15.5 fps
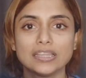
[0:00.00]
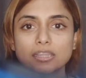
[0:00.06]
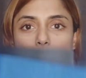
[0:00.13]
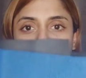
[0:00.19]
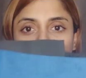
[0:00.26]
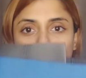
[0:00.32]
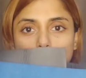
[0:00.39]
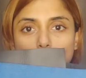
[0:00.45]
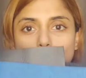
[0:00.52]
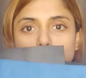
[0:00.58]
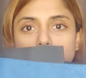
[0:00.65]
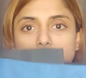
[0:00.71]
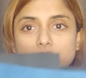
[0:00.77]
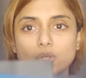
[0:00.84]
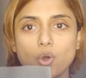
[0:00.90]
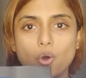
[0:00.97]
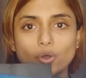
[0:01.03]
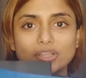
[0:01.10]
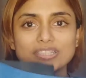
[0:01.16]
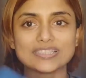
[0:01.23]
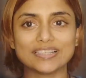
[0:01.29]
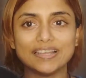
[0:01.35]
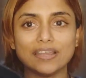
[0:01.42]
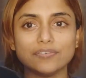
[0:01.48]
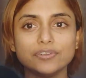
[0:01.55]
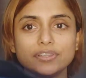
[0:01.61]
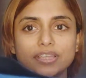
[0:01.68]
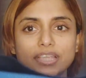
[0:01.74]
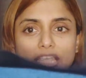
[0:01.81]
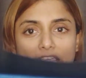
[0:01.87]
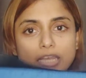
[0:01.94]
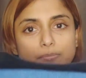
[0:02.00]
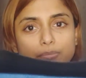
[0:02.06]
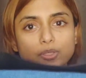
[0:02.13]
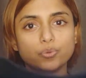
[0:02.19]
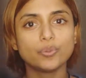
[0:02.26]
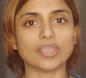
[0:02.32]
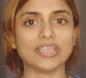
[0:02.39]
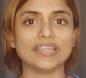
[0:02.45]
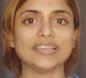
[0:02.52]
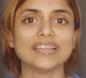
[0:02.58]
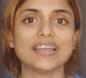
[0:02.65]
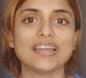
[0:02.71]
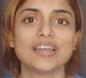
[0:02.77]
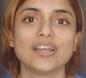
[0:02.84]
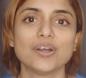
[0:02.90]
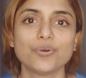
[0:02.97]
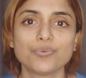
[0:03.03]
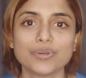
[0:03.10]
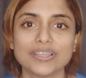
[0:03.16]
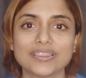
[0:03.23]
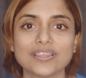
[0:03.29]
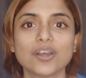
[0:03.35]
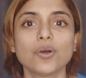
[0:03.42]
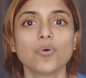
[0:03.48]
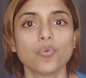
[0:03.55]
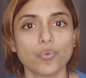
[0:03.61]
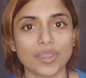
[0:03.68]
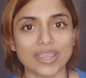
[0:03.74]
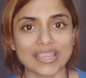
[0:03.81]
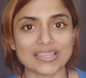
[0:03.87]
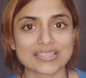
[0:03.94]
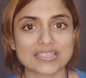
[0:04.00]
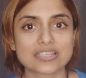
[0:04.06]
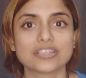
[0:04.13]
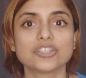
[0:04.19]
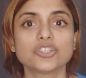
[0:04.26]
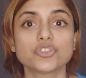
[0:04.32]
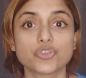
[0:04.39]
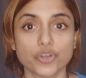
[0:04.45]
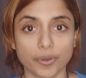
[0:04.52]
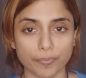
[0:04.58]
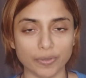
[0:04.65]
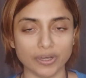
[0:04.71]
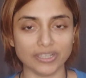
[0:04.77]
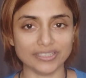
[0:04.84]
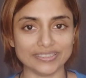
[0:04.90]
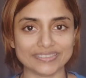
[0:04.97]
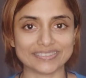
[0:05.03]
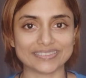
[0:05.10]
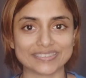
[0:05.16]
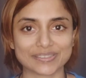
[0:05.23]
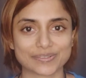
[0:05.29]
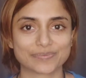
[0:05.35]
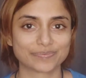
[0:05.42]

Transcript: the pros, cons, and everything in between with waist trimmers.